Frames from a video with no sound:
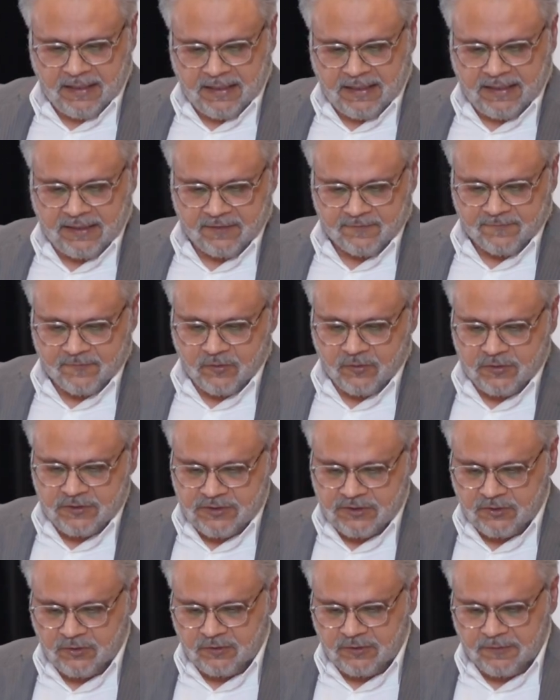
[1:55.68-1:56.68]
And of course,
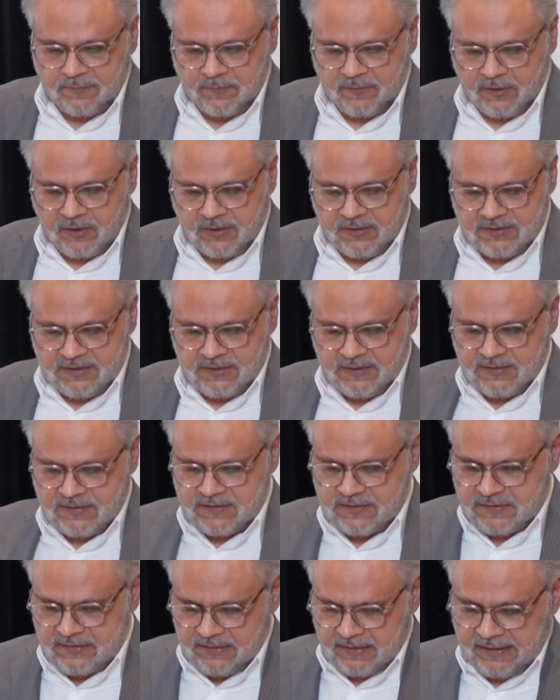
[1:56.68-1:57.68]
the
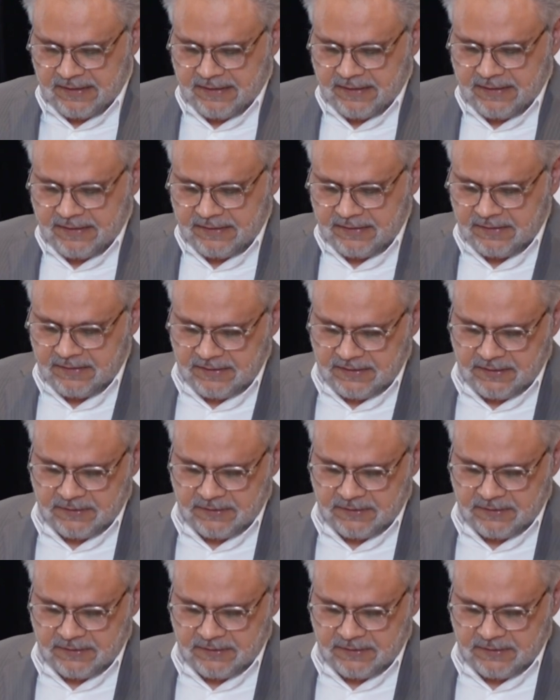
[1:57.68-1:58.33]
embryologists and